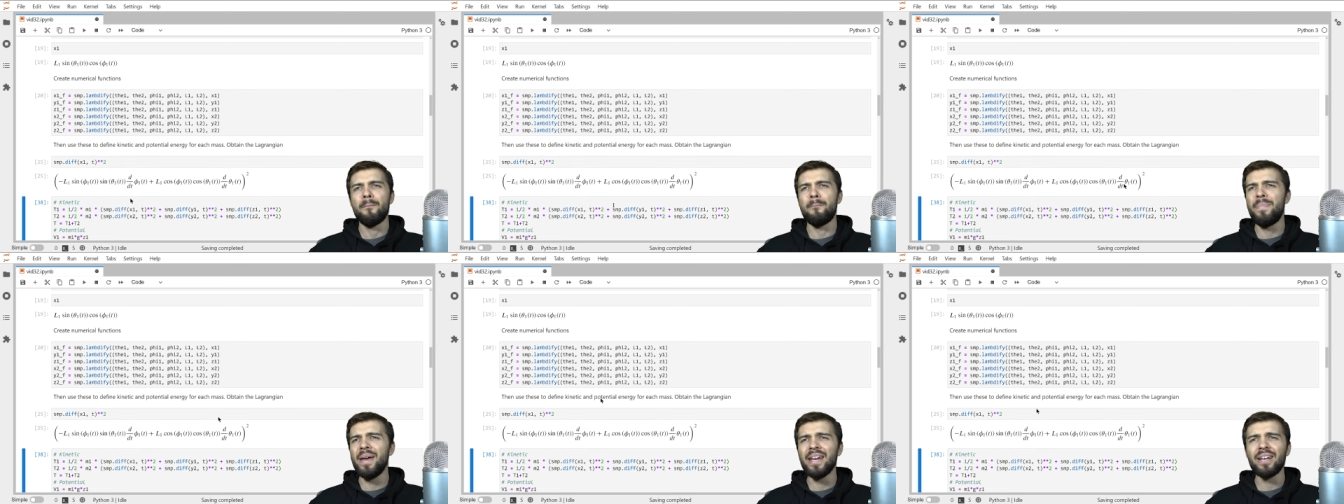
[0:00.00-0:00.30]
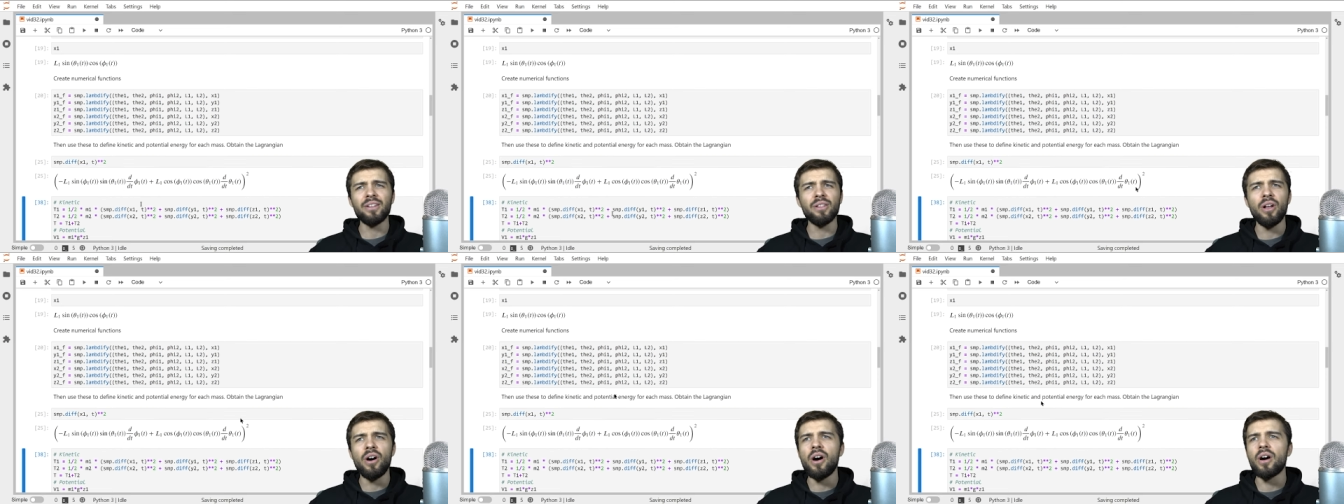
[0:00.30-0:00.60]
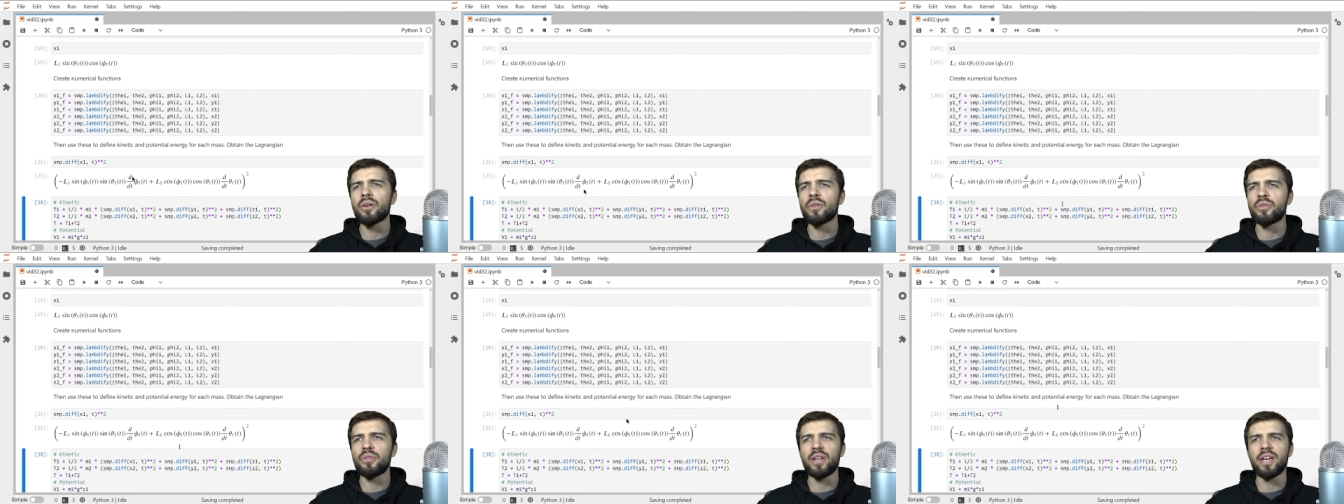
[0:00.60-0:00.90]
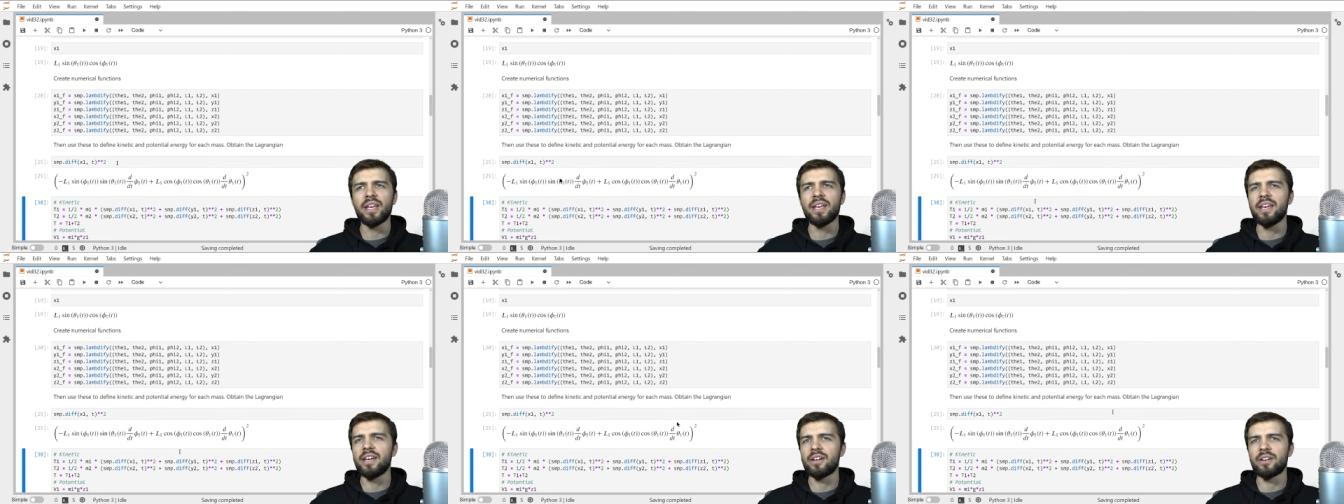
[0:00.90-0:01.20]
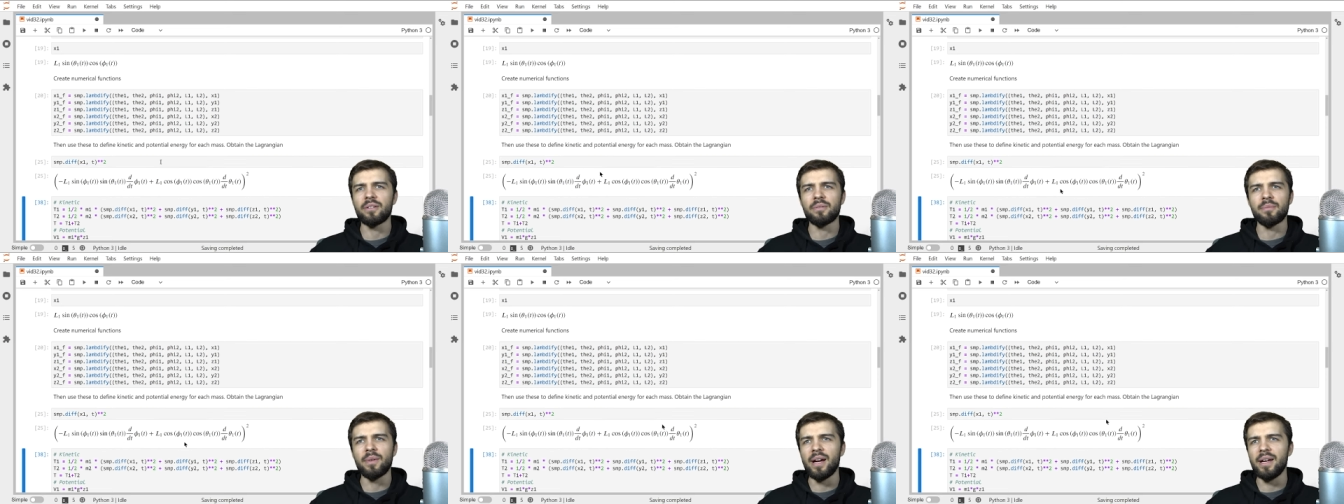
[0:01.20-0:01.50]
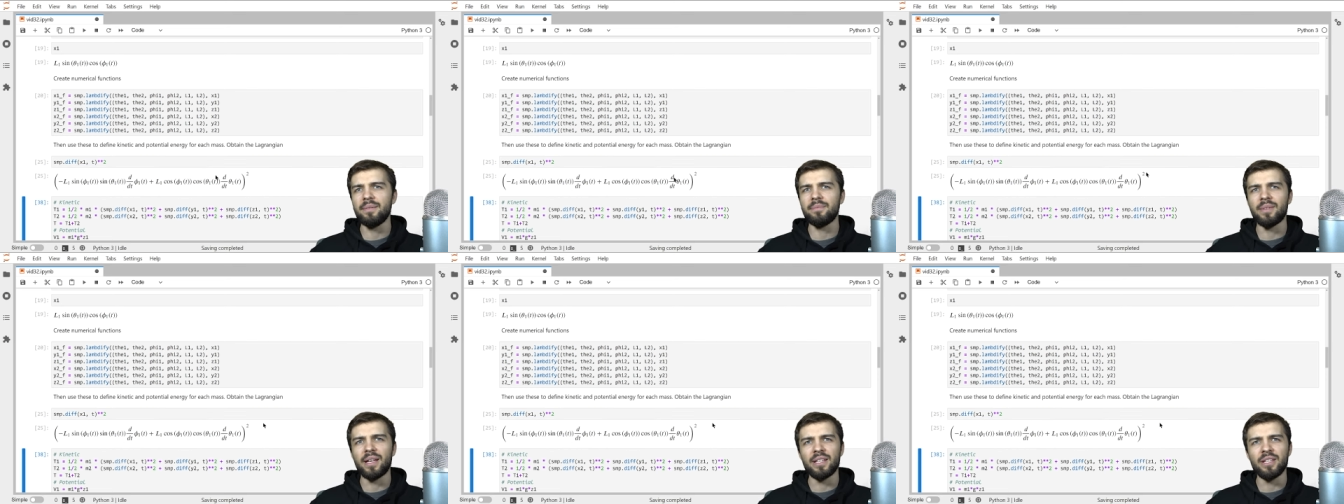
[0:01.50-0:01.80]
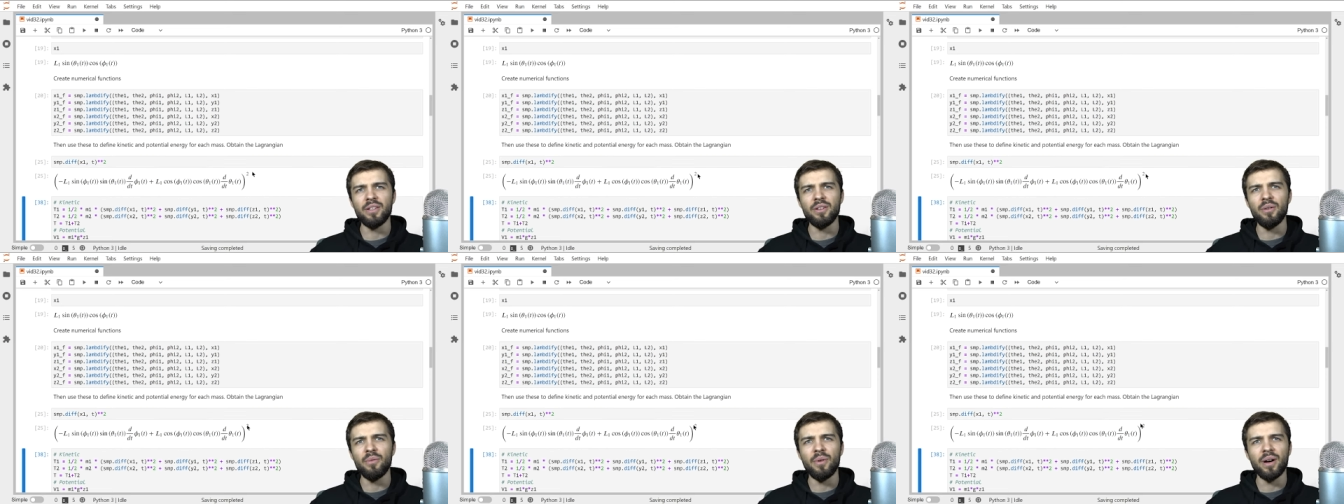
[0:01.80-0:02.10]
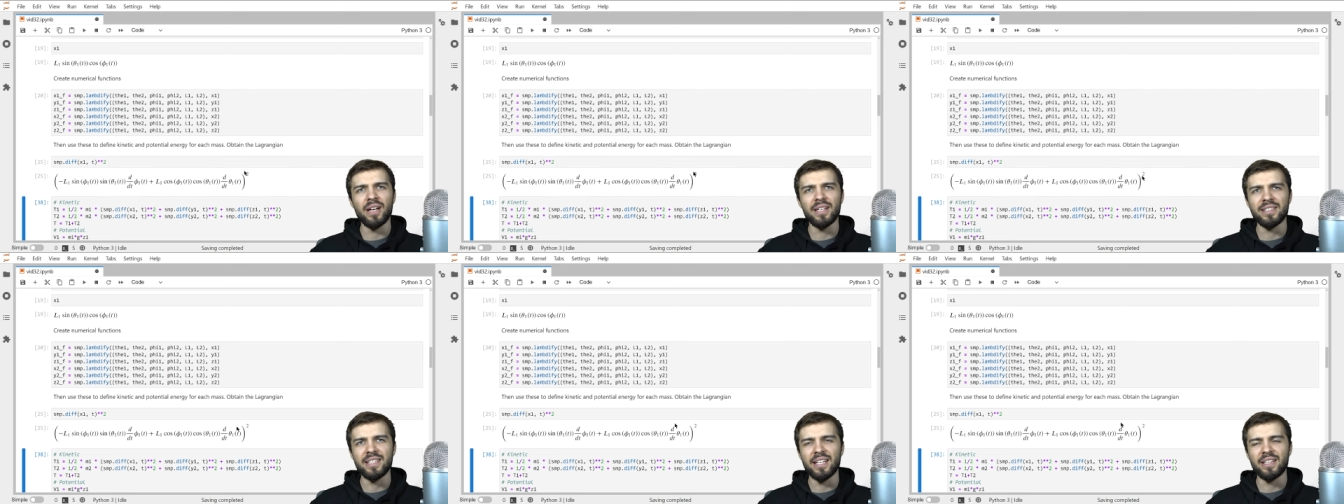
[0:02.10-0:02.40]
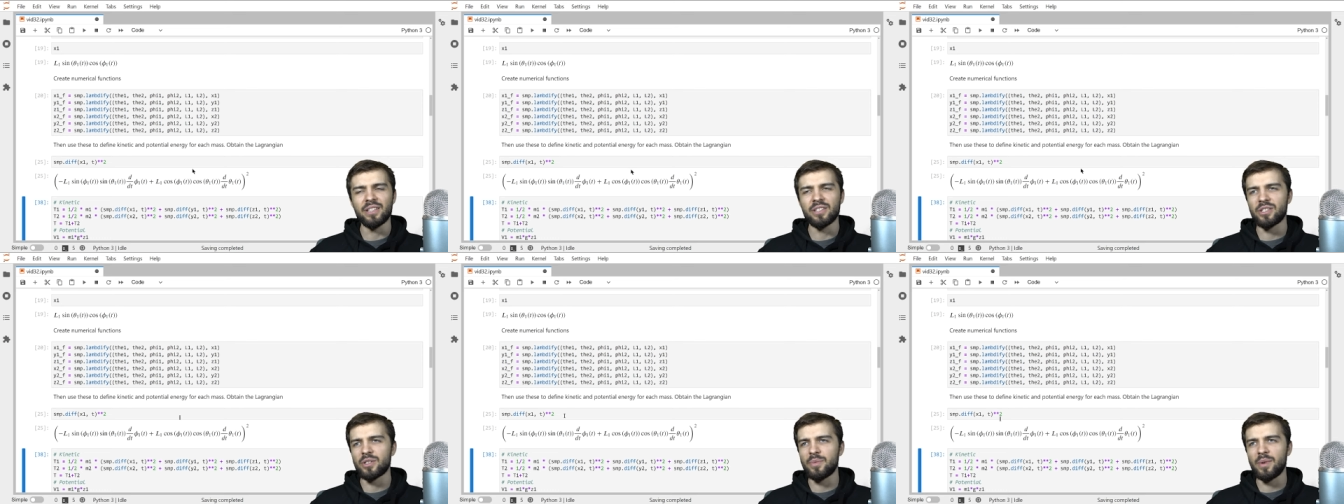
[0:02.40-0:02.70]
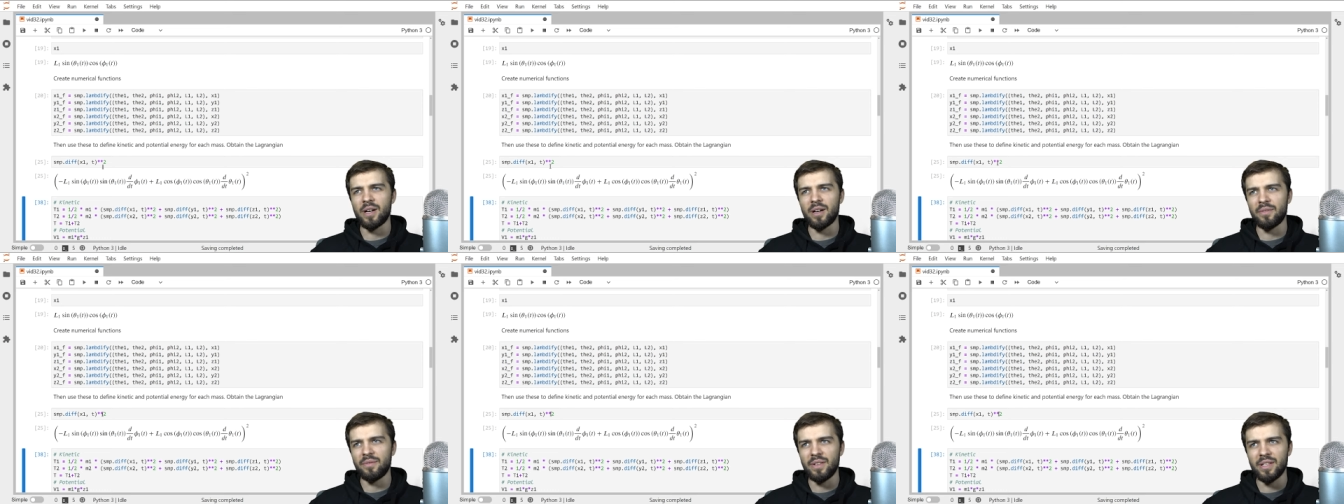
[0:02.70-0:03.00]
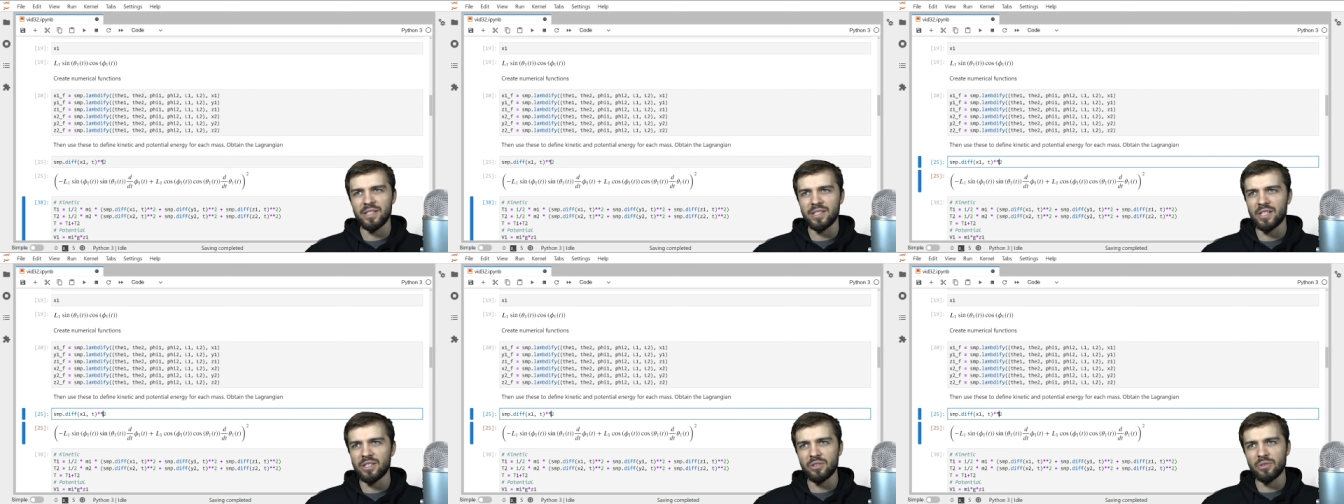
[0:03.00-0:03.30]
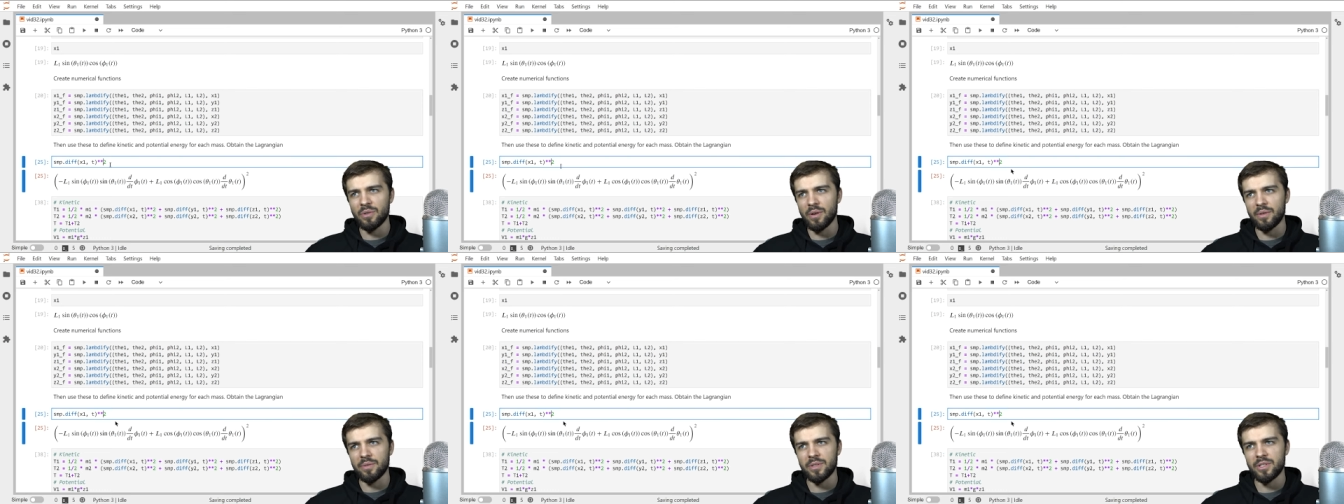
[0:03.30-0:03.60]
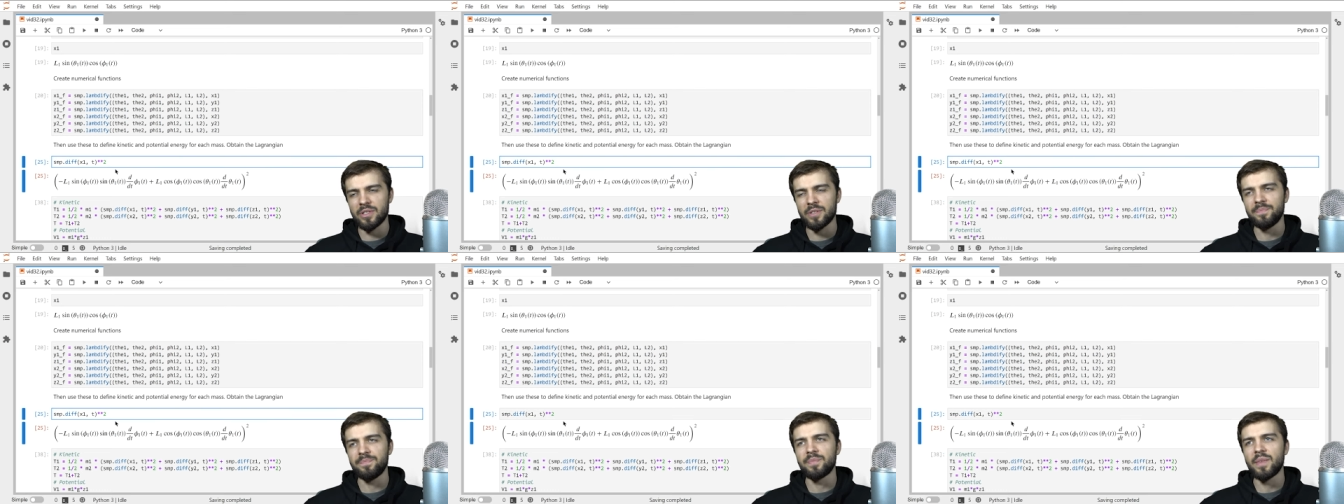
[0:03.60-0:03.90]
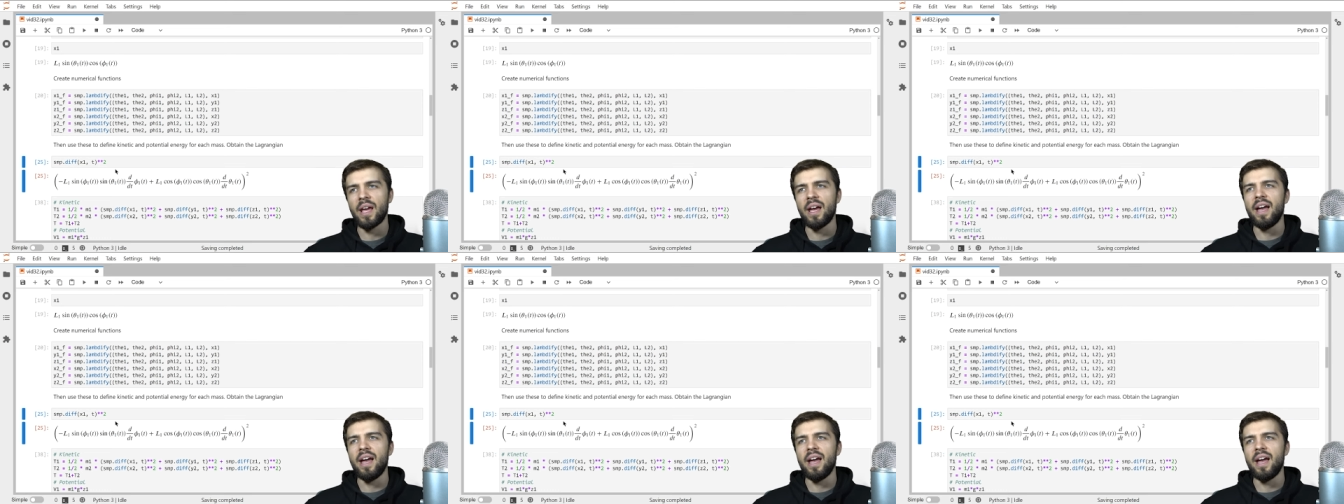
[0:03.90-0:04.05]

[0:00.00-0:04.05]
Big long thing here, right? Like you don't want to take the square of this. It's gross.